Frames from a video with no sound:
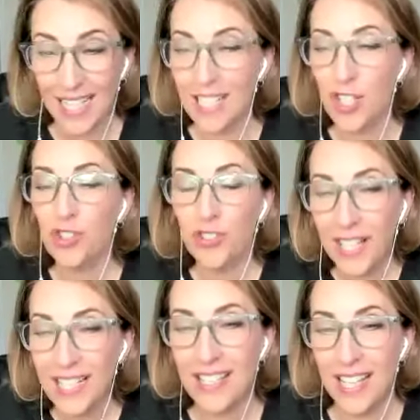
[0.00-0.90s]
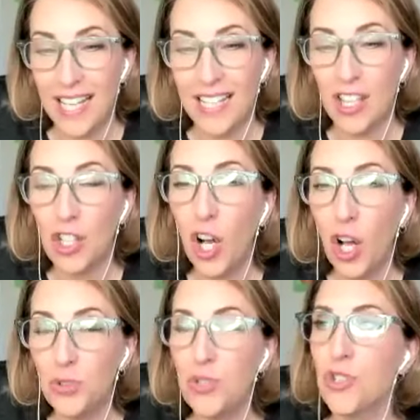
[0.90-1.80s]
It's crazy, the
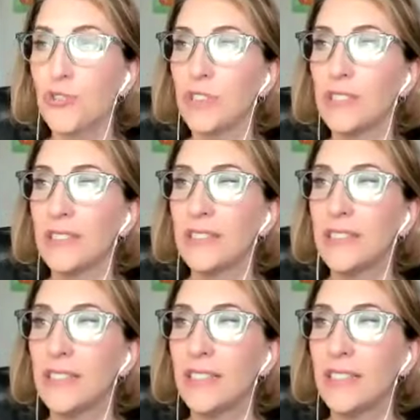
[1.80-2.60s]
cultural